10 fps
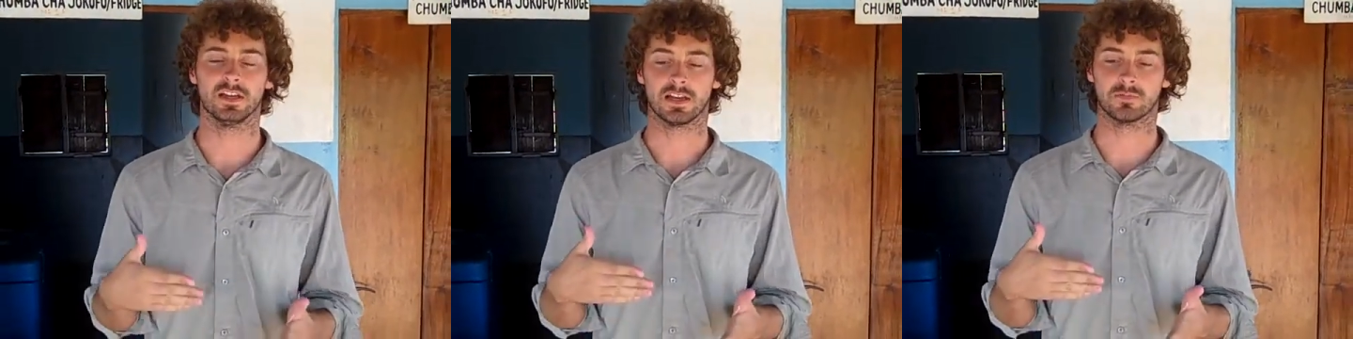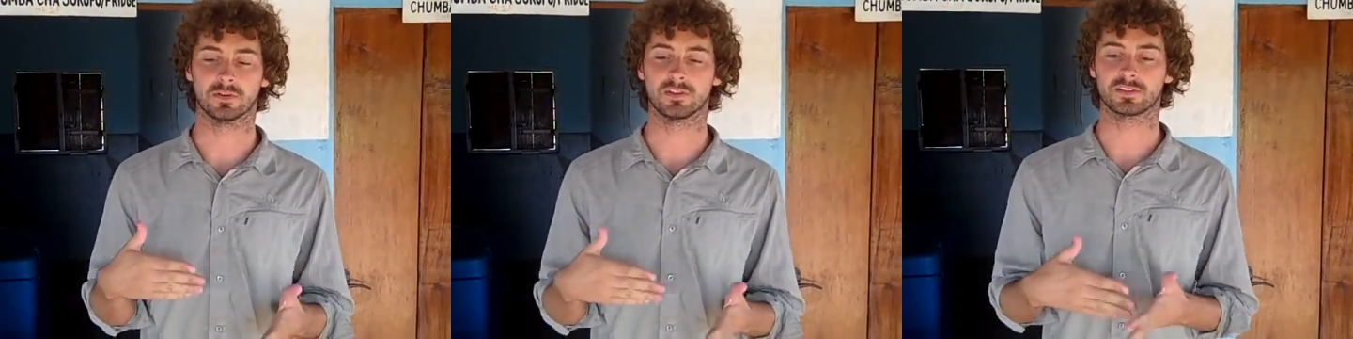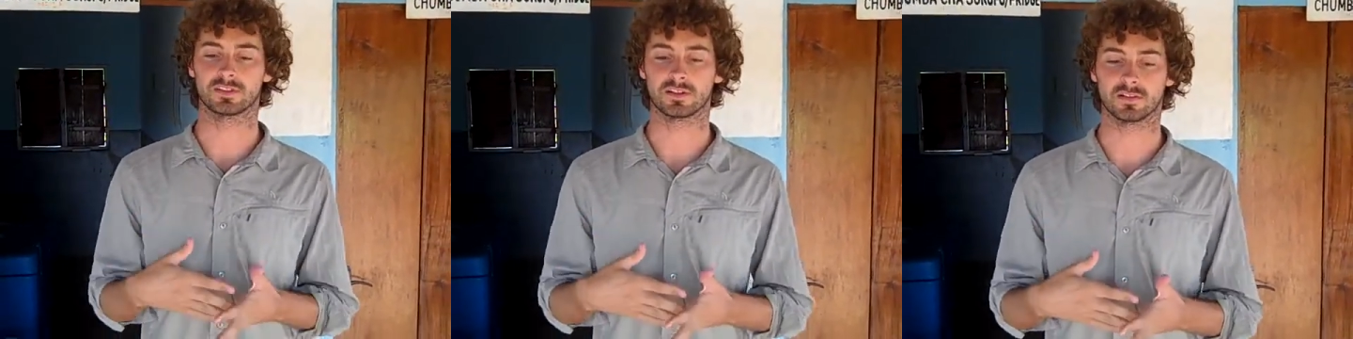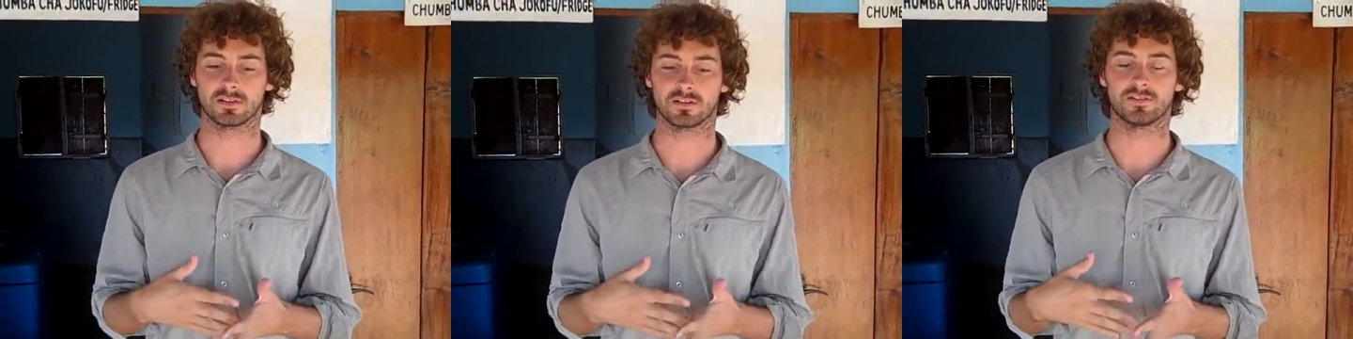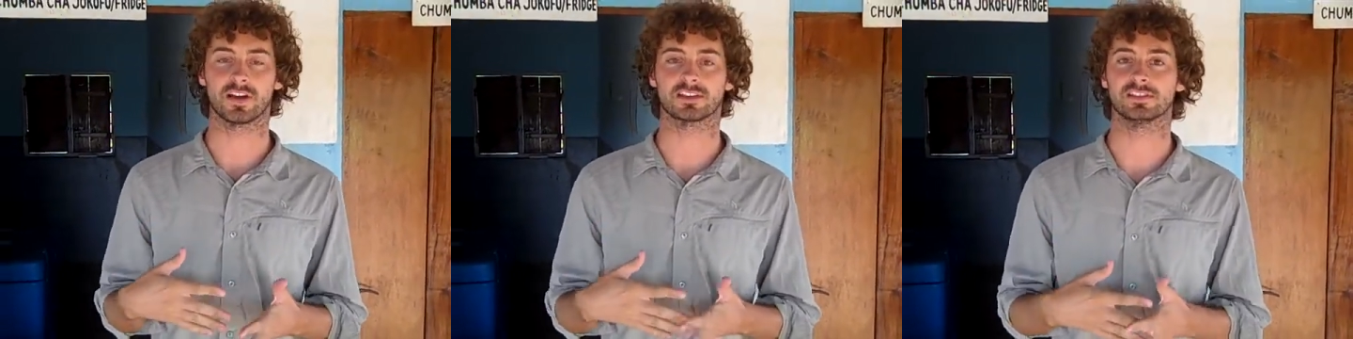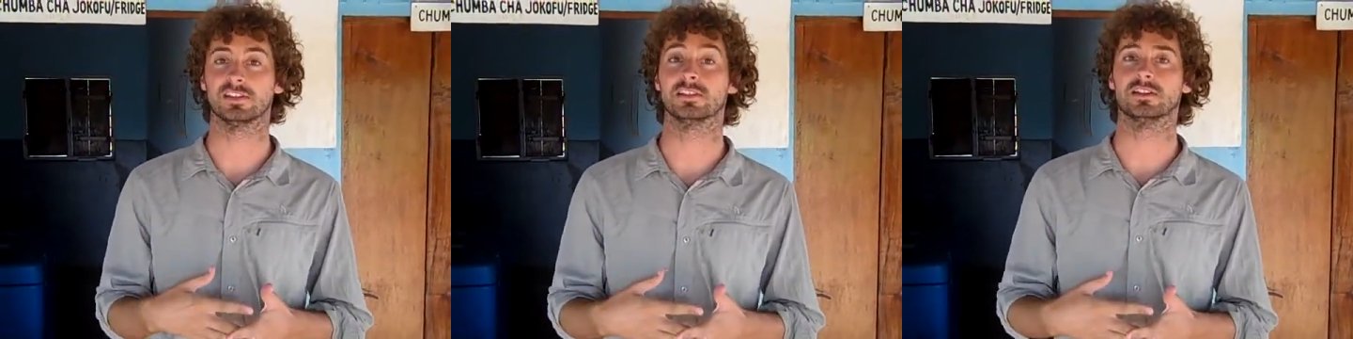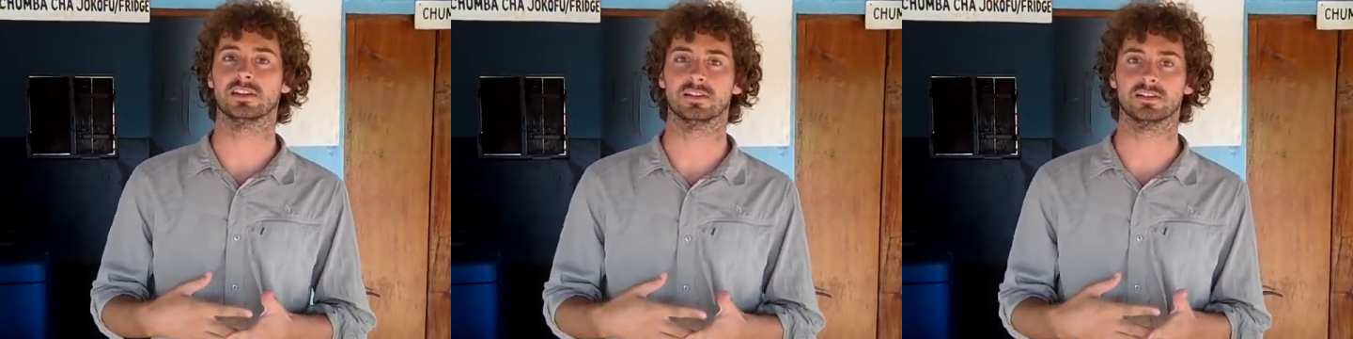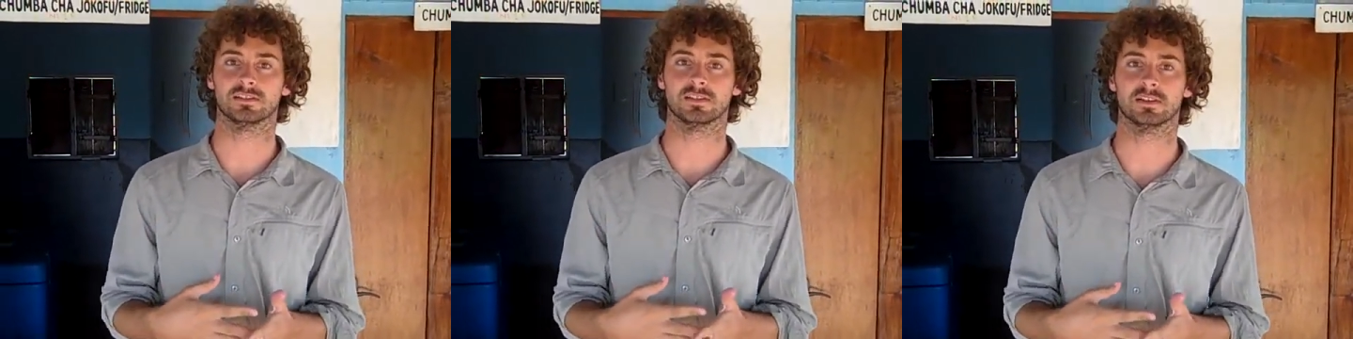and we looked at their vaccine data.